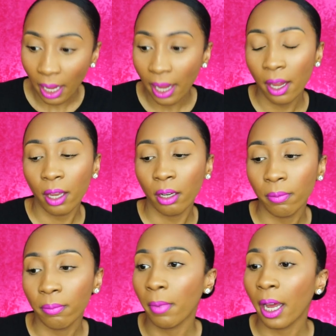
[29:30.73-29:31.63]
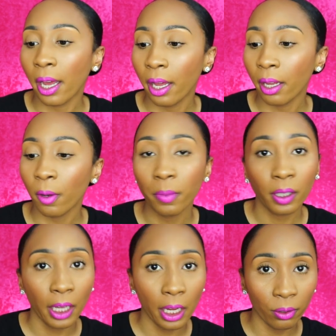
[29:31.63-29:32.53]
and my Urban
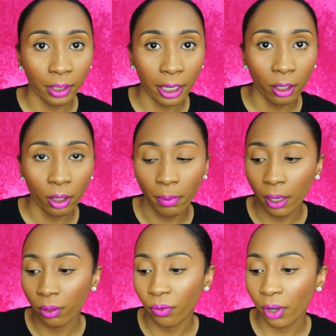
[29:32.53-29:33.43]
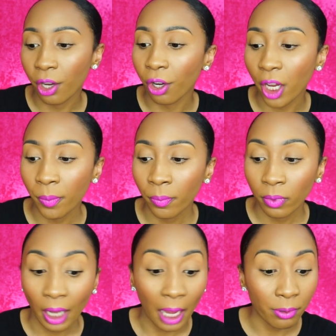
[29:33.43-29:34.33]
Decay All Nighter, the bottle is very dirty,
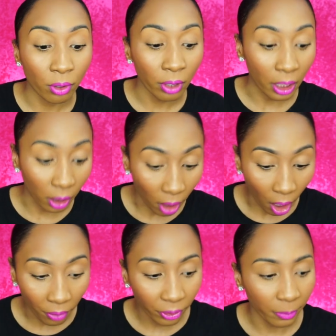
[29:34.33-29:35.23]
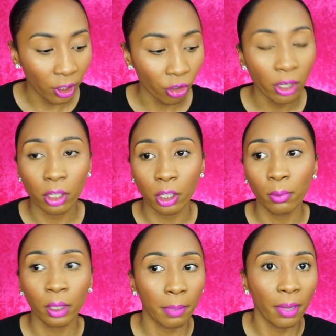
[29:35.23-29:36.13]
I absolutely love, especially in the
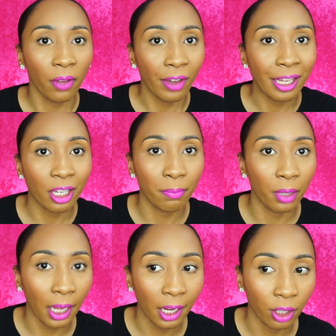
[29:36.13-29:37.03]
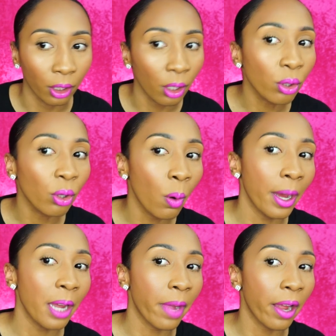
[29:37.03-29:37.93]
summer, like my face has been lasting. There's no
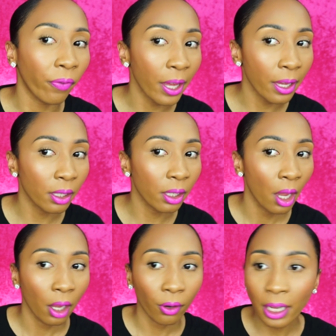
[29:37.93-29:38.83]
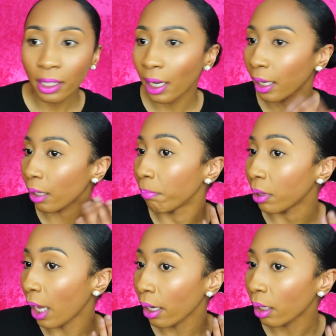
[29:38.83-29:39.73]
way my face, granted I could
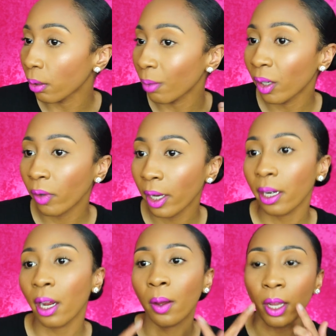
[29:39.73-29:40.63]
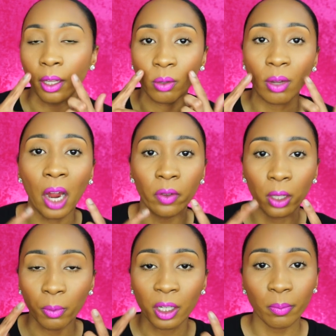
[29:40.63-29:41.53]
blot a little bit right now and I do have a
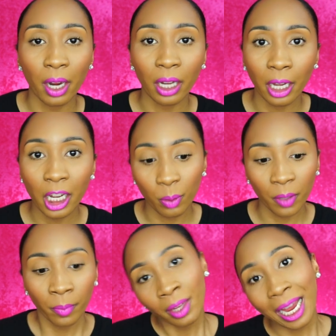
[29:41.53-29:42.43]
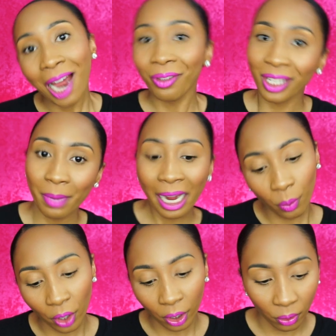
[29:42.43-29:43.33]
little bit of smile lines, but I have to smile
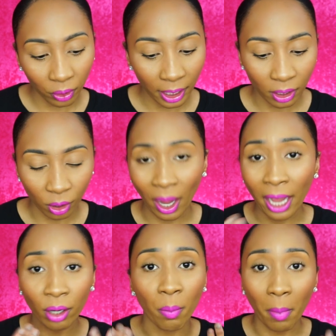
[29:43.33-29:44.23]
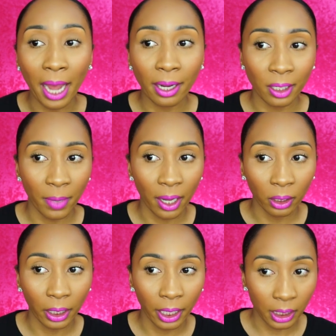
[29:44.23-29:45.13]
at work all day, so I don't mind the smile
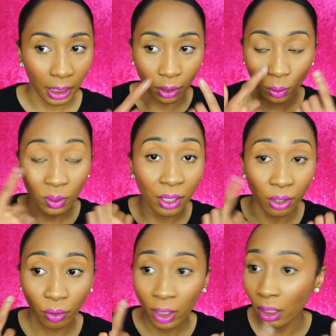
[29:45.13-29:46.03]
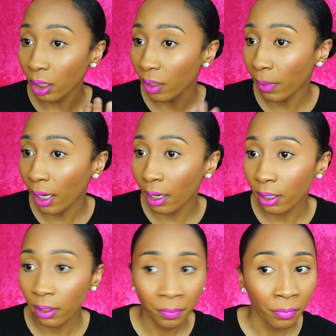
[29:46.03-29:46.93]
lines, and I do tend to crease underneath my
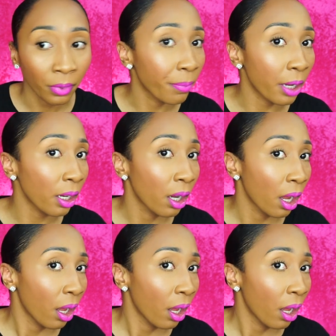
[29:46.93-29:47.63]
eyes. But